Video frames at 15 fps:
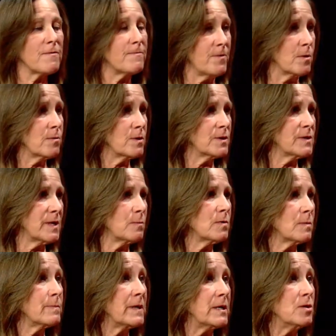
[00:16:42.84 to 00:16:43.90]
the folks that
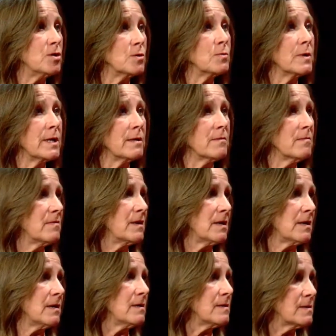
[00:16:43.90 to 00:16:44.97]
will be doing
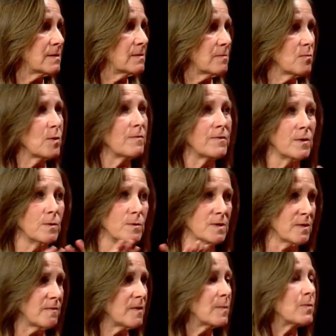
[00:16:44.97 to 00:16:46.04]
these
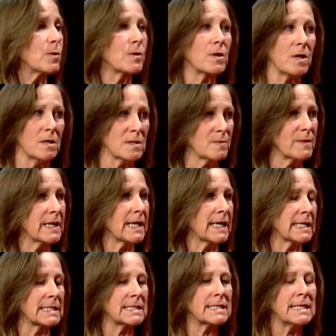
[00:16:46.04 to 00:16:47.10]
reviews of the protocols
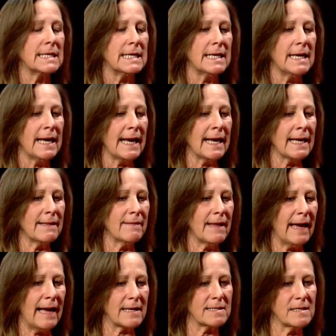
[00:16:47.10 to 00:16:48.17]
plans. And
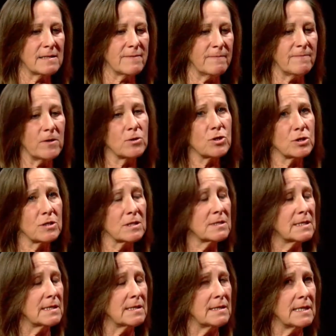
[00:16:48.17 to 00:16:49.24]
the Access and Functional
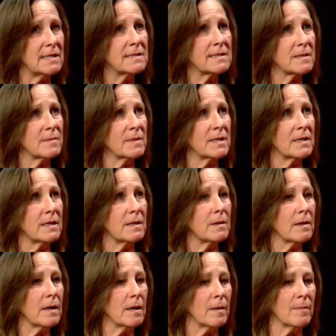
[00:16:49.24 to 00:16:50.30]
Needs Committee
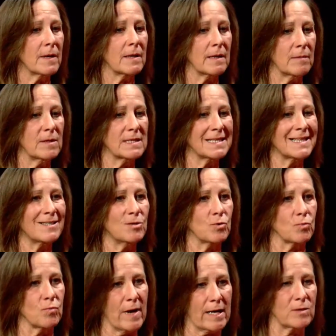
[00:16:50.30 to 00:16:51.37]
is a
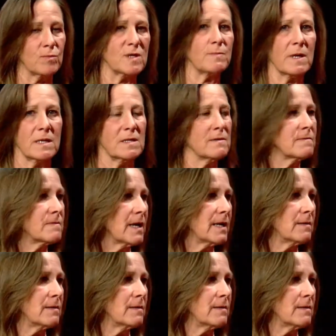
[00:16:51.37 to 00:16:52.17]
direct response of